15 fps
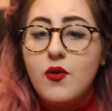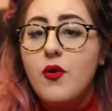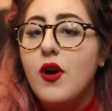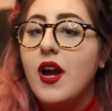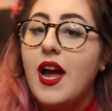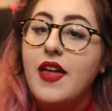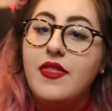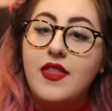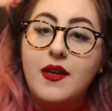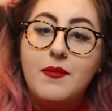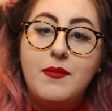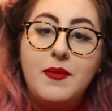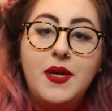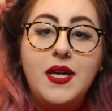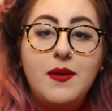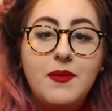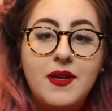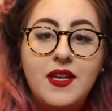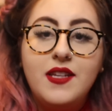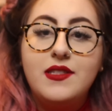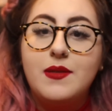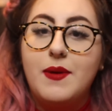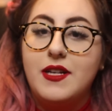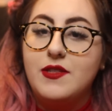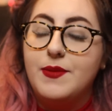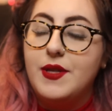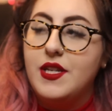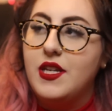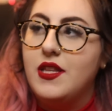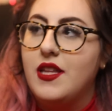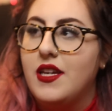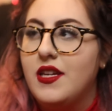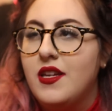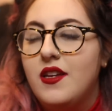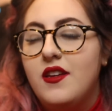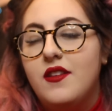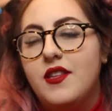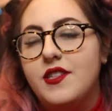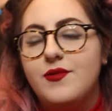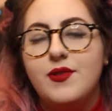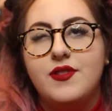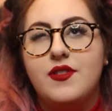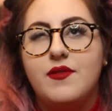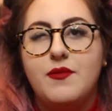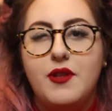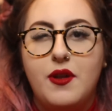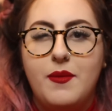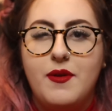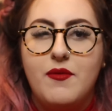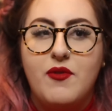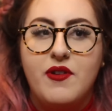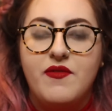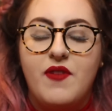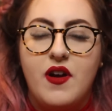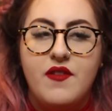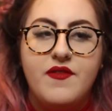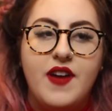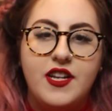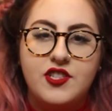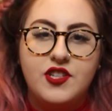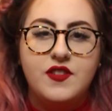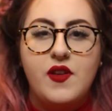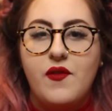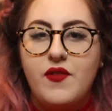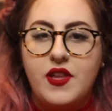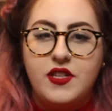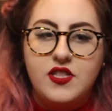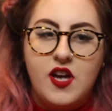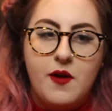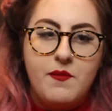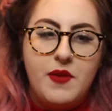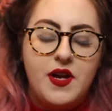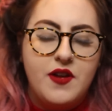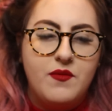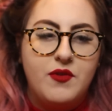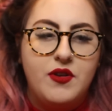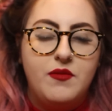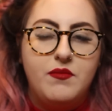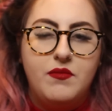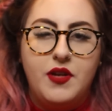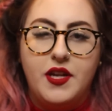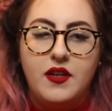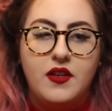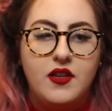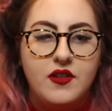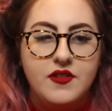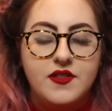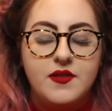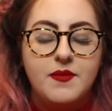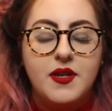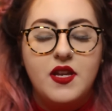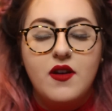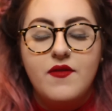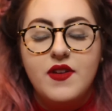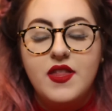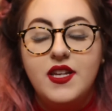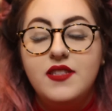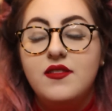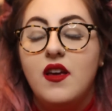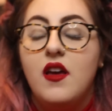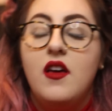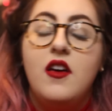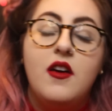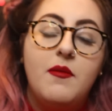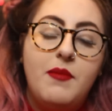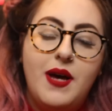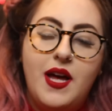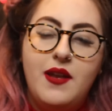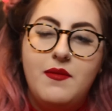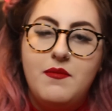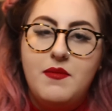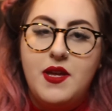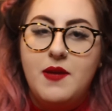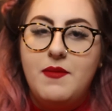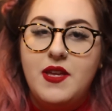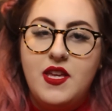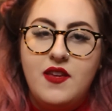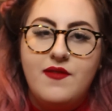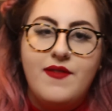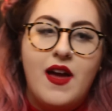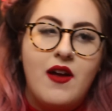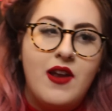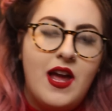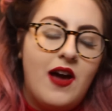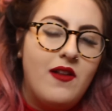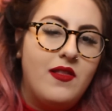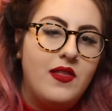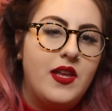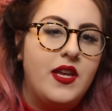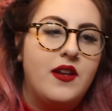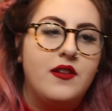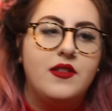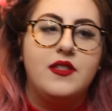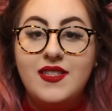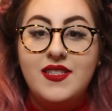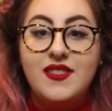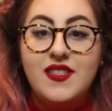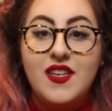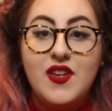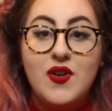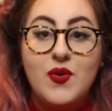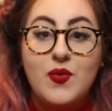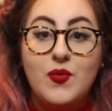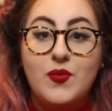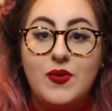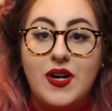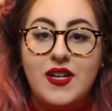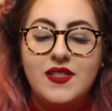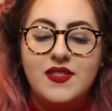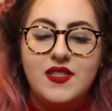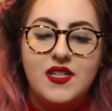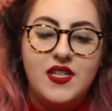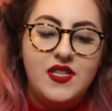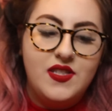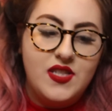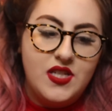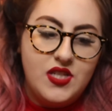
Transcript: Or I think maybe it's a possibility that this one's a little bit more far-fetched, because I feel like Tom Marin wouldn't, like, kill somebody over this. But maybe he found out later that Cece was his